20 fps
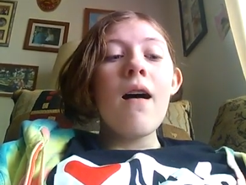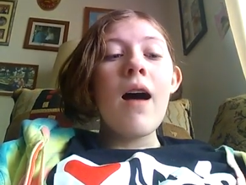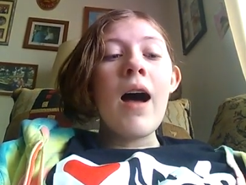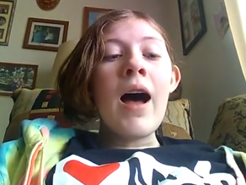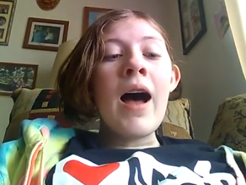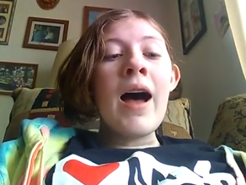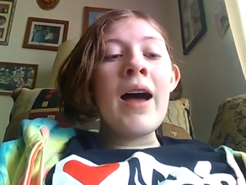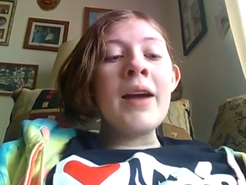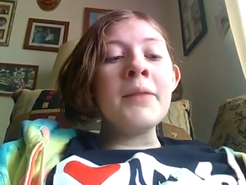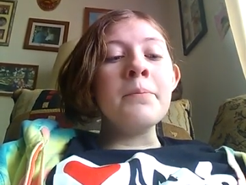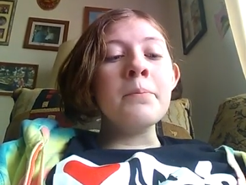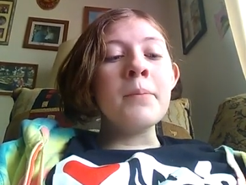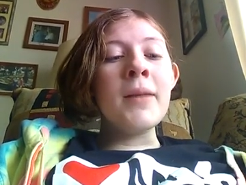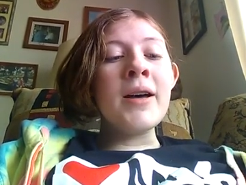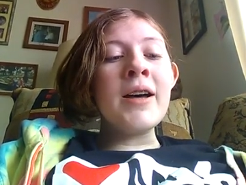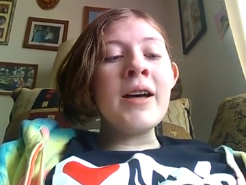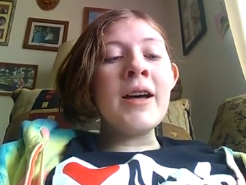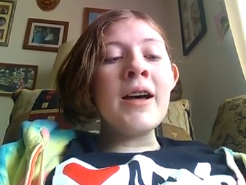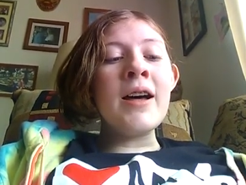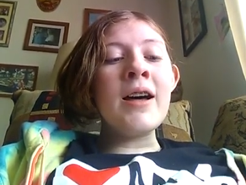I'm
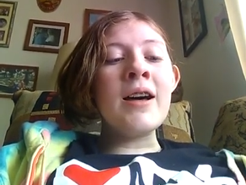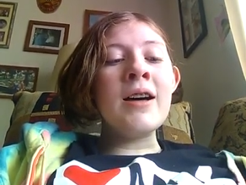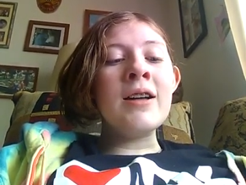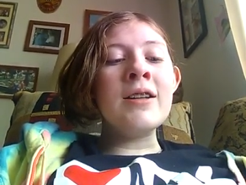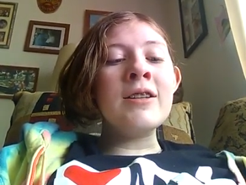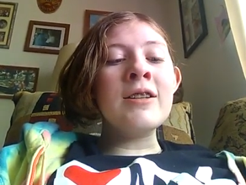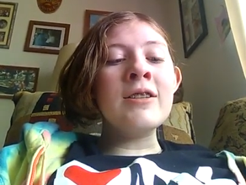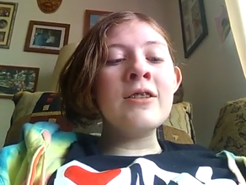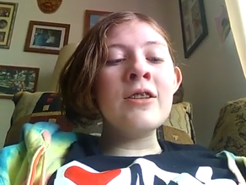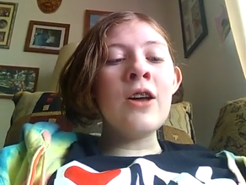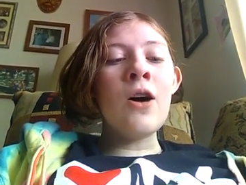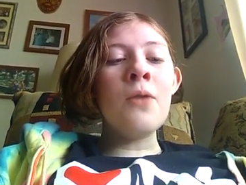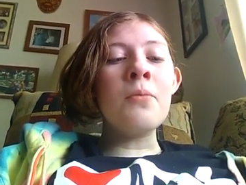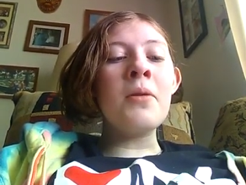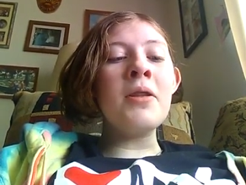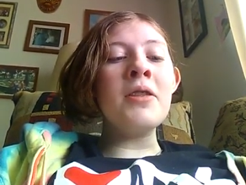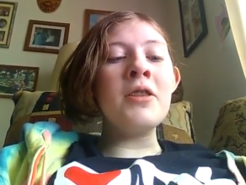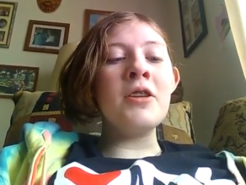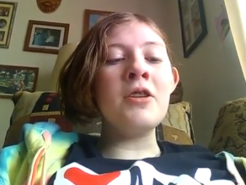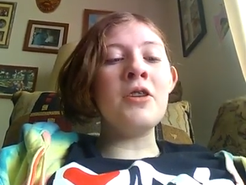alone
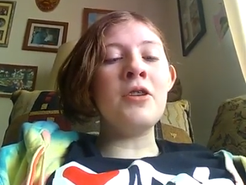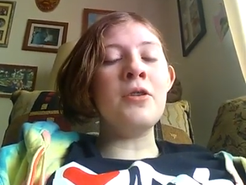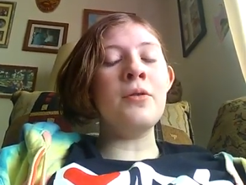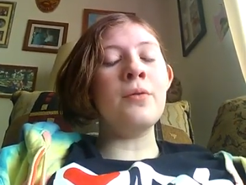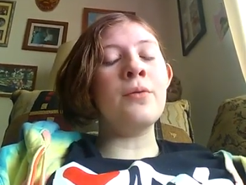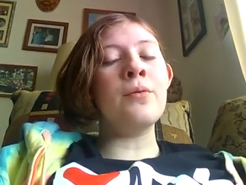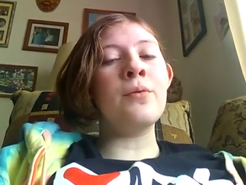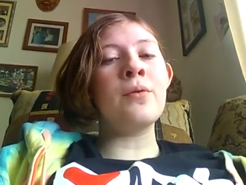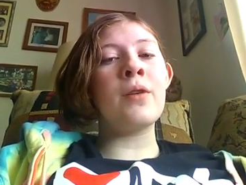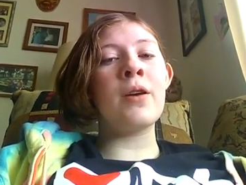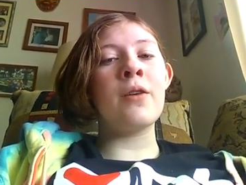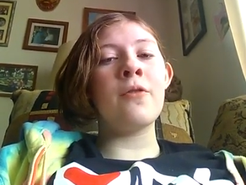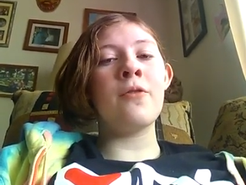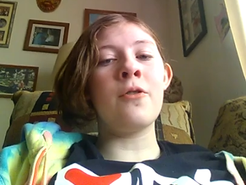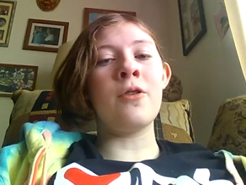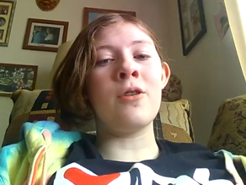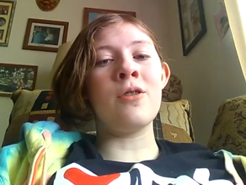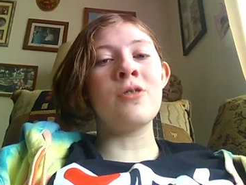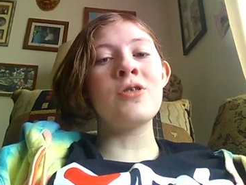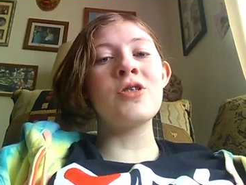in the
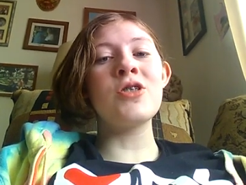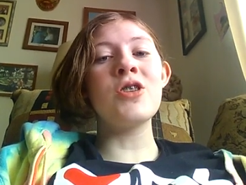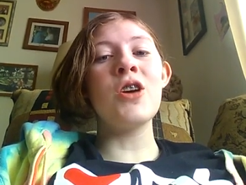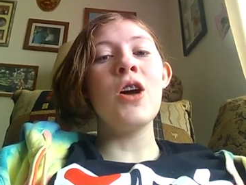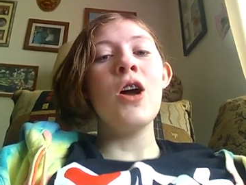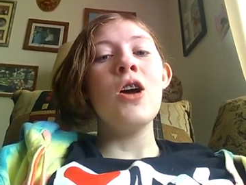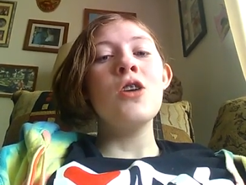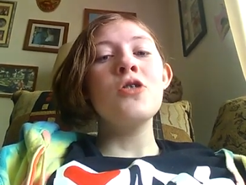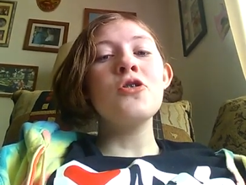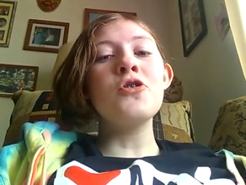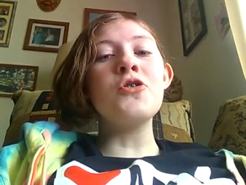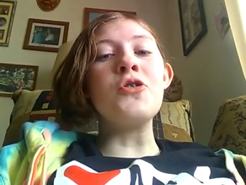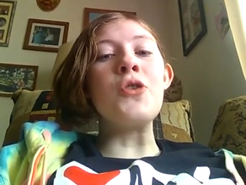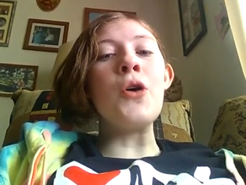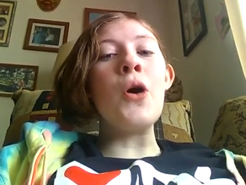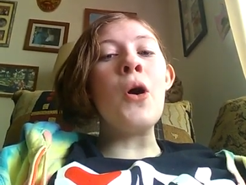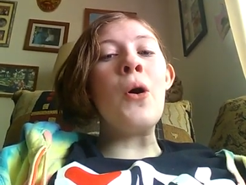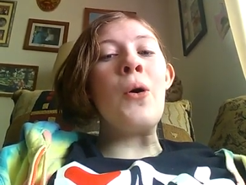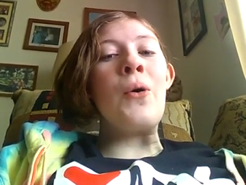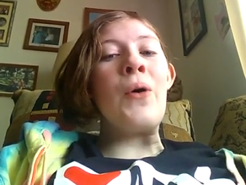universe, so
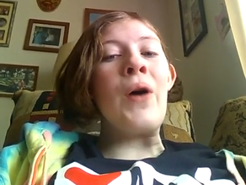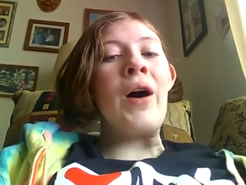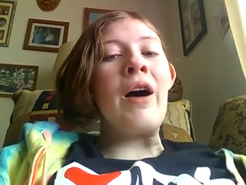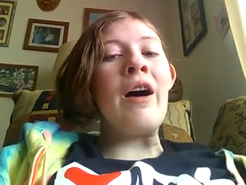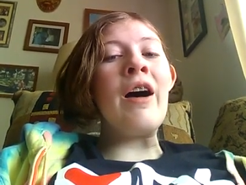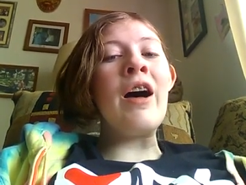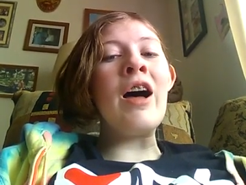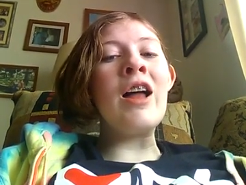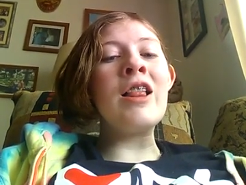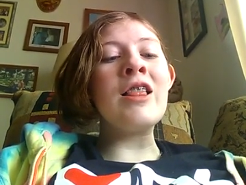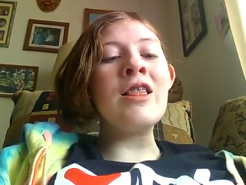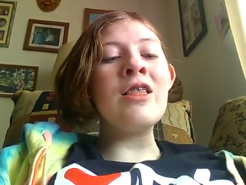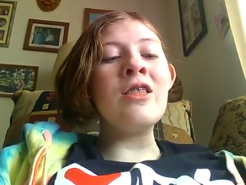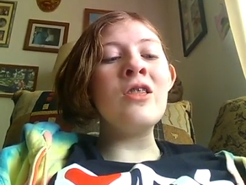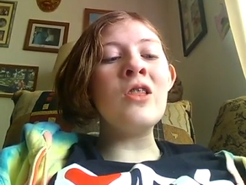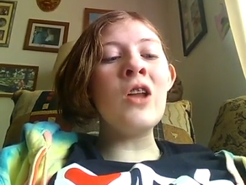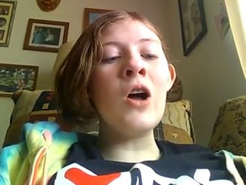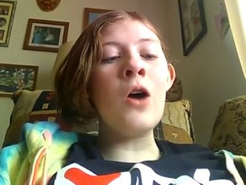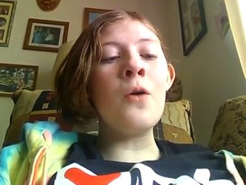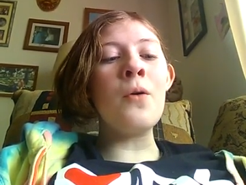
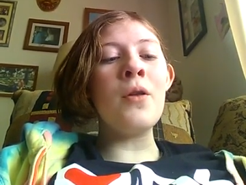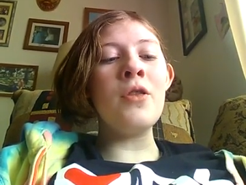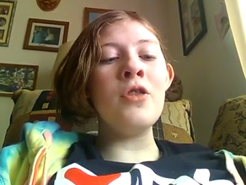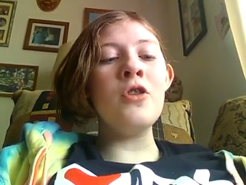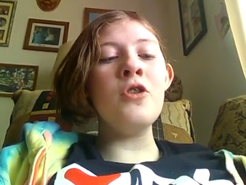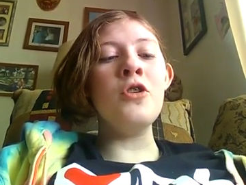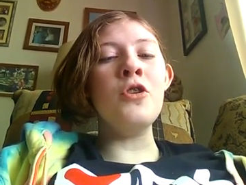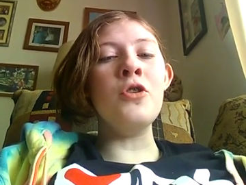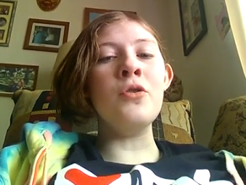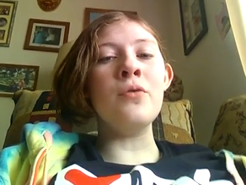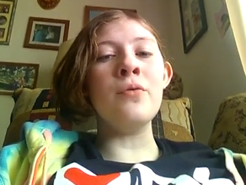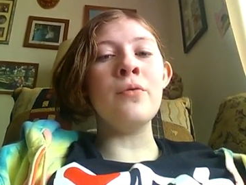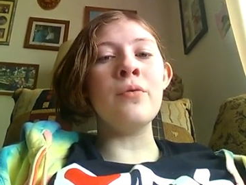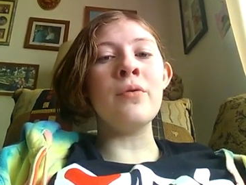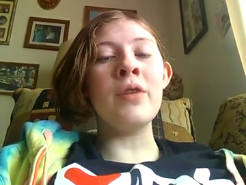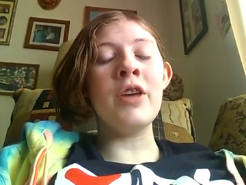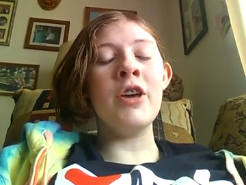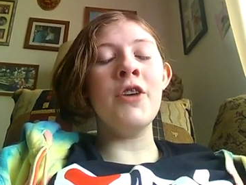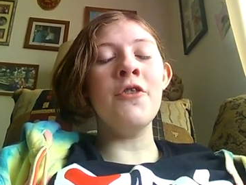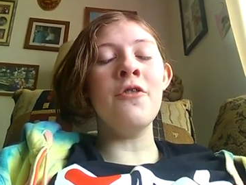alone in the
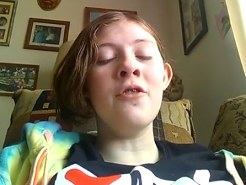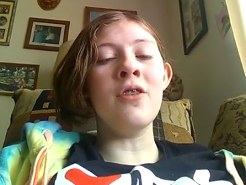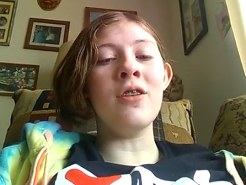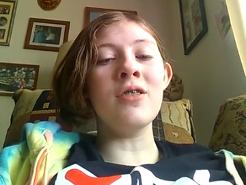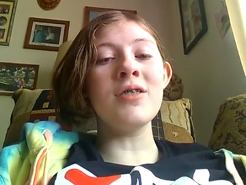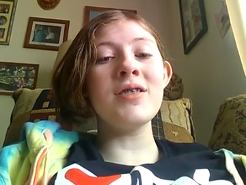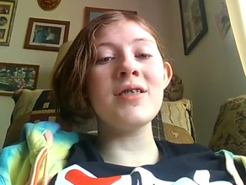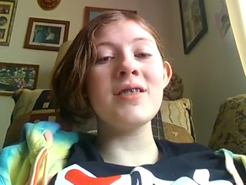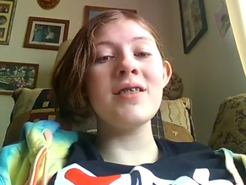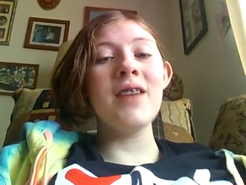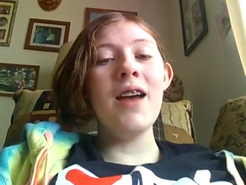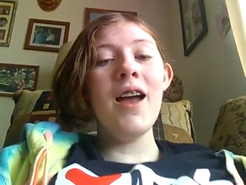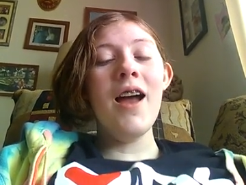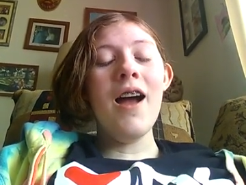universe.